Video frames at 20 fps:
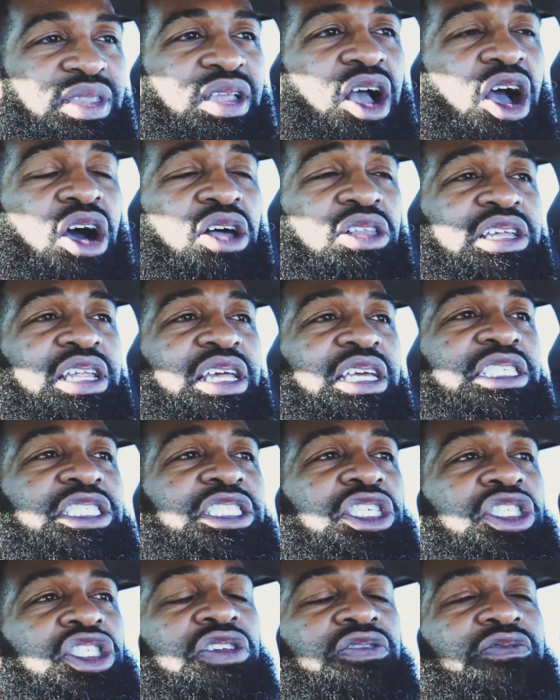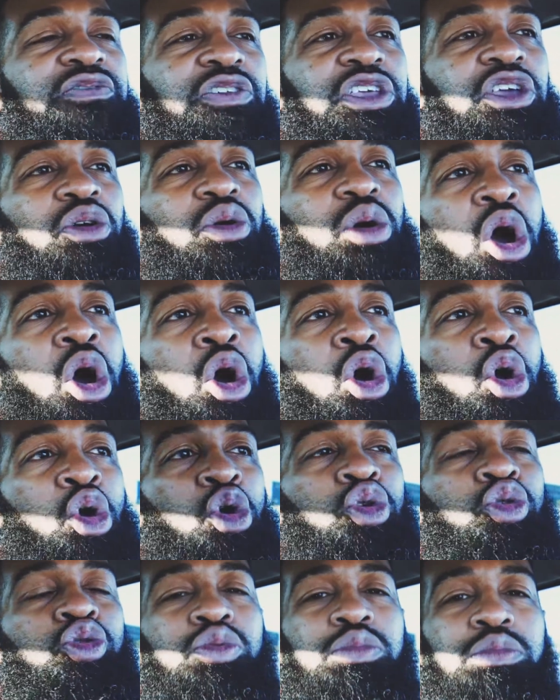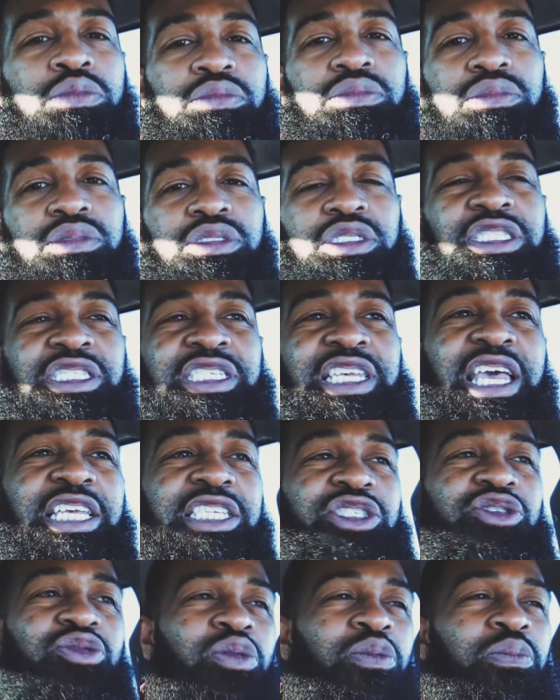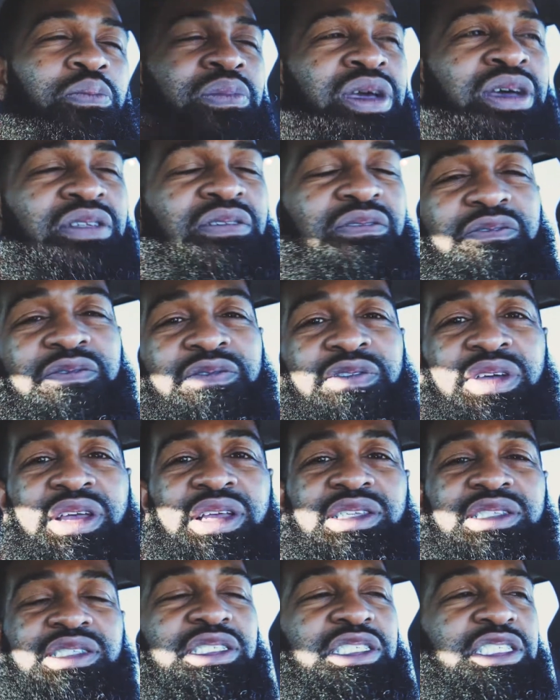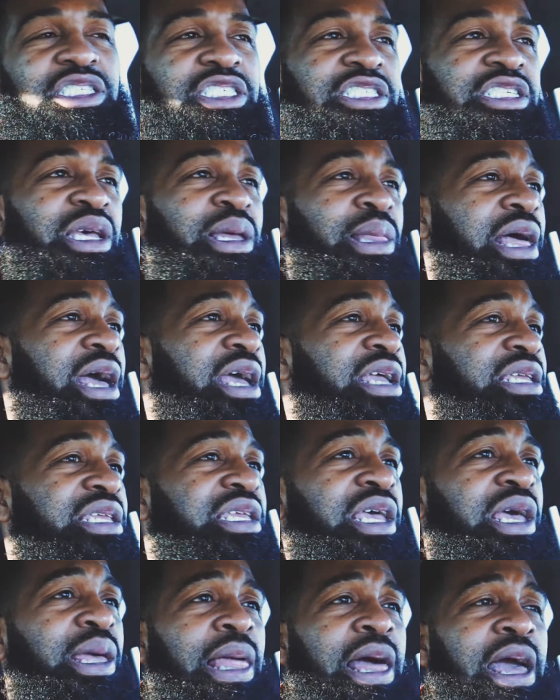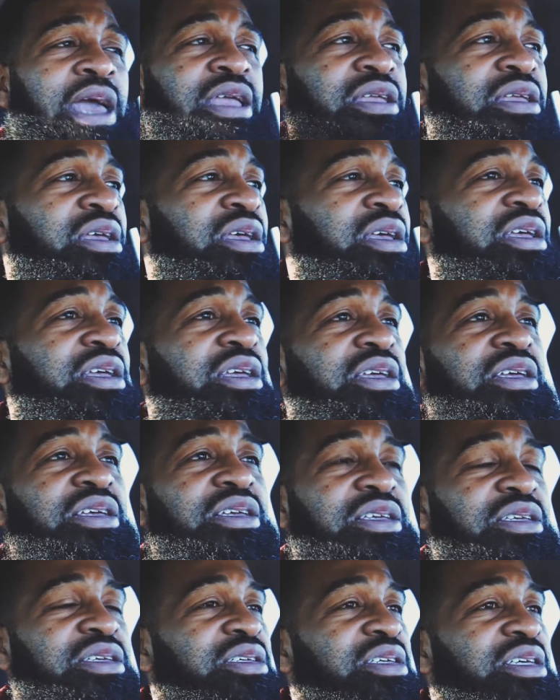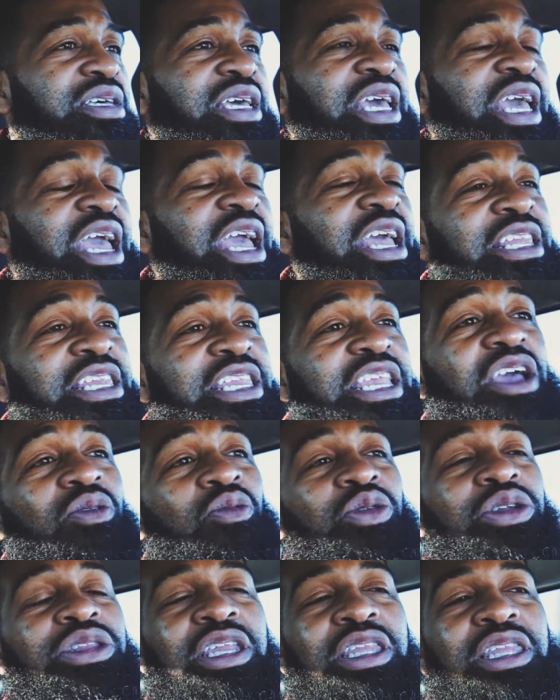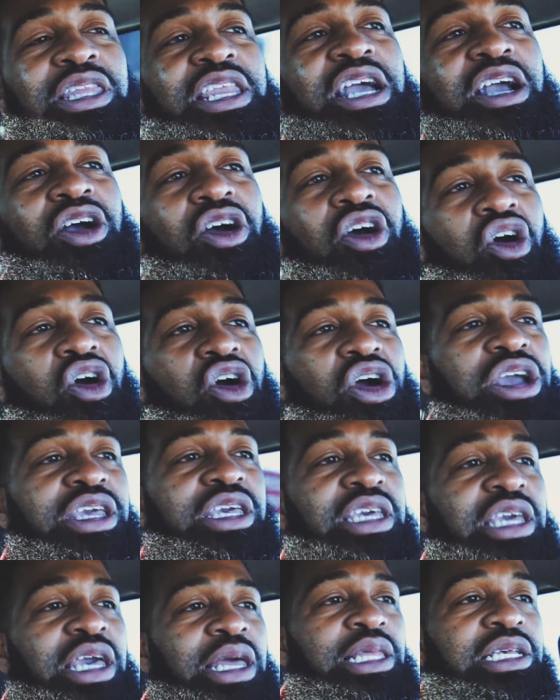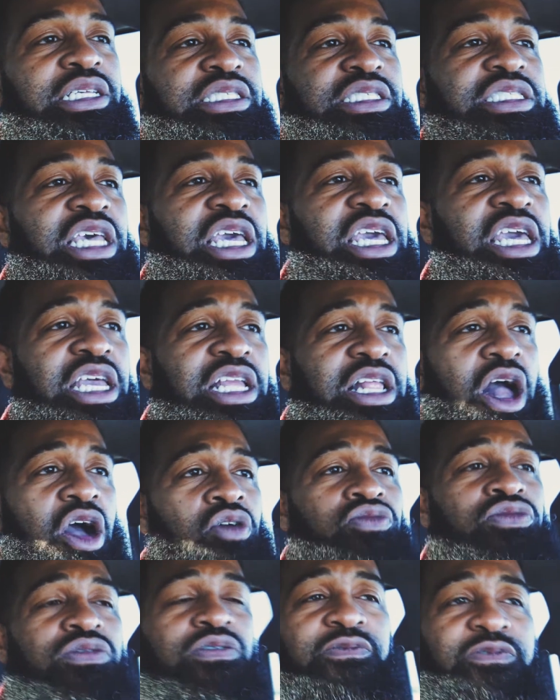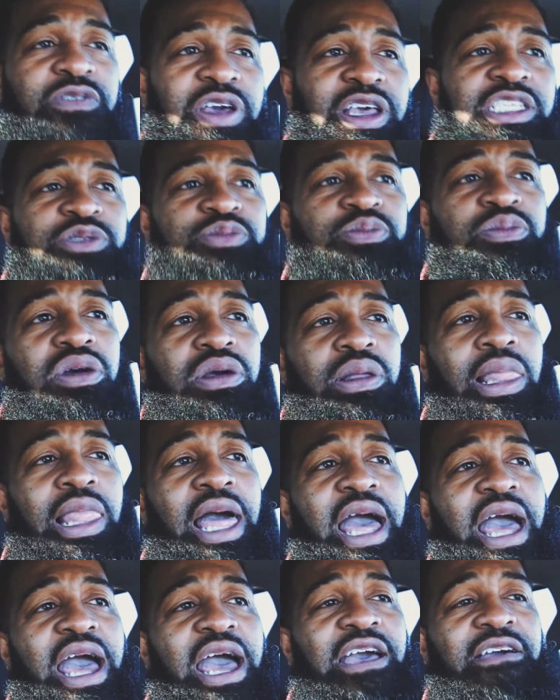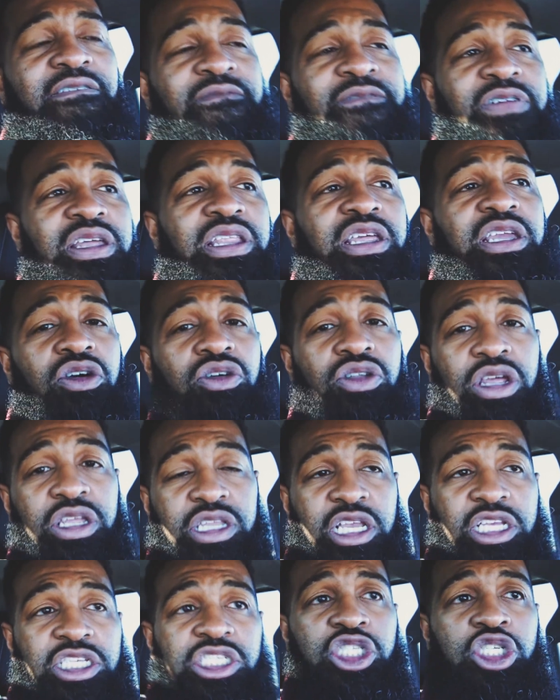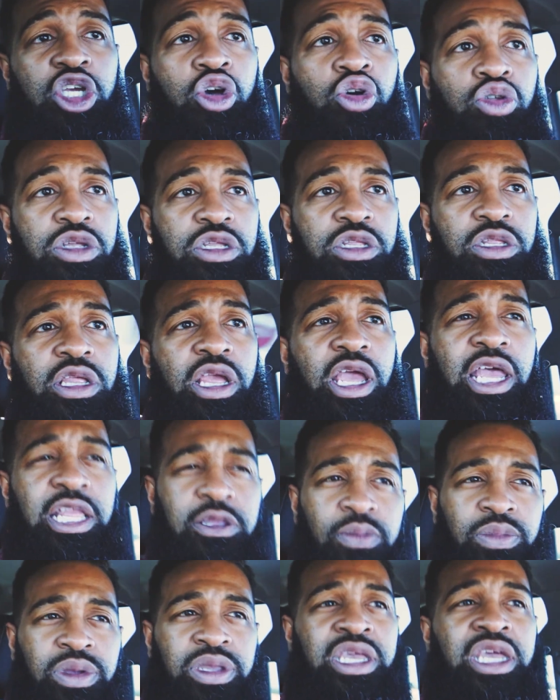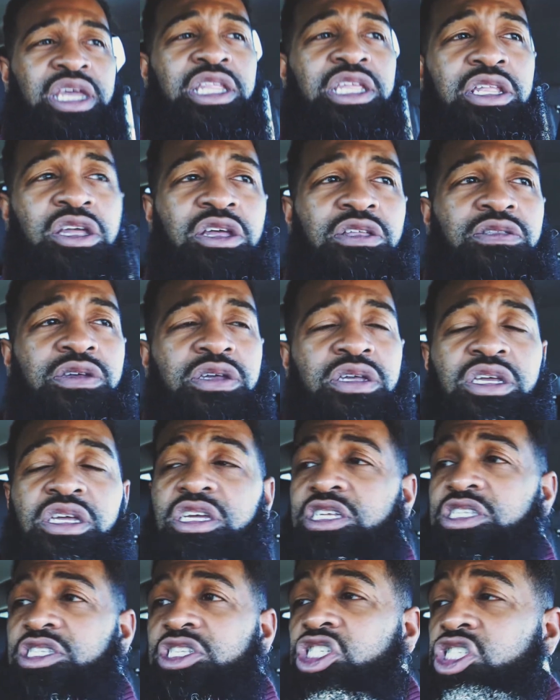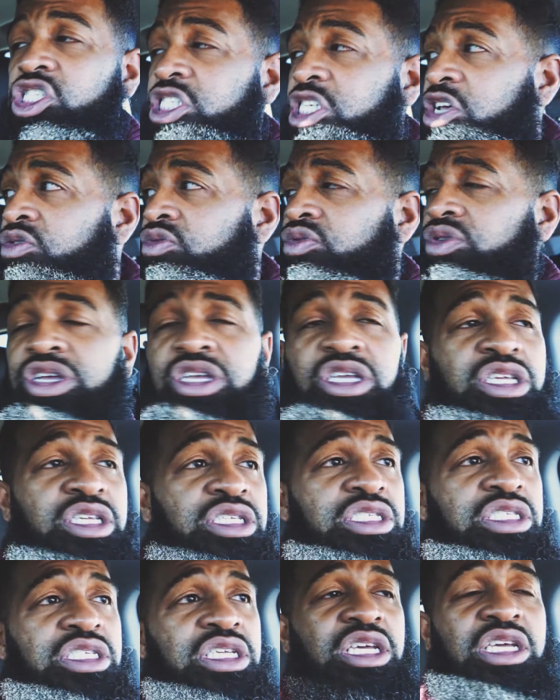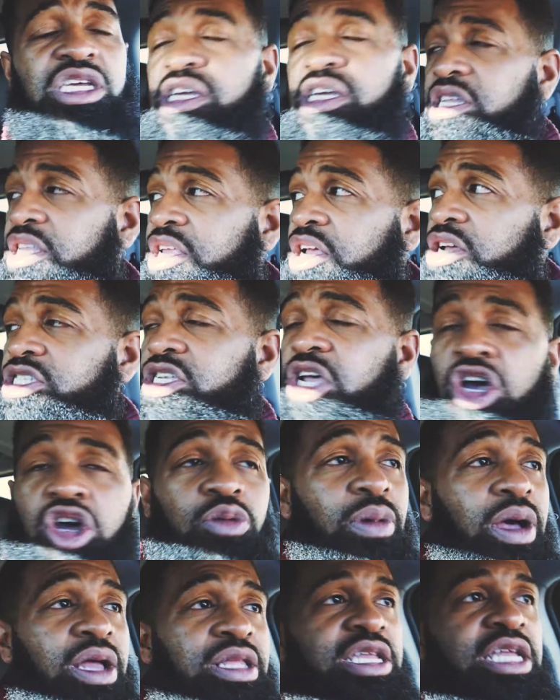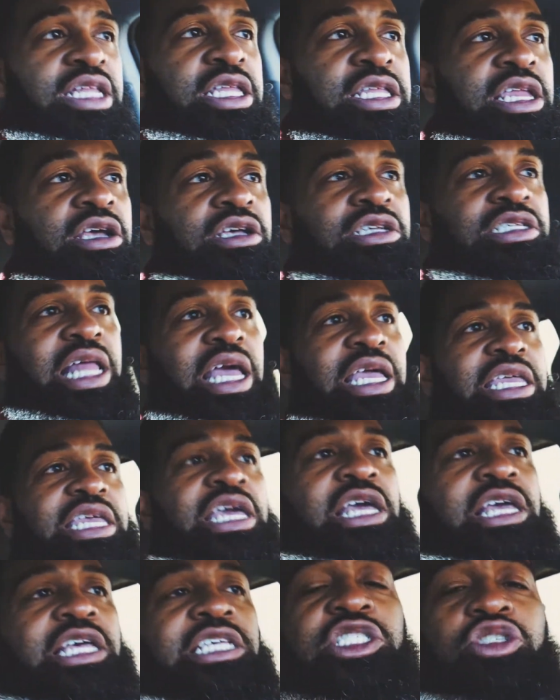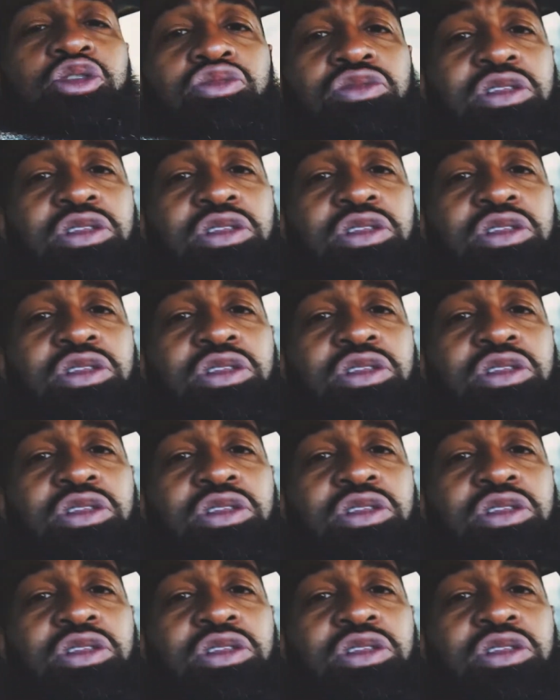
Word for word: all of that shit just for your own sexual benefits and shit like that. Like, and then when the nigga R. Kelly said on the Facebook Live video that they showed at the beginning of the, the series they were talking about that. The niggas like, yeah, it's too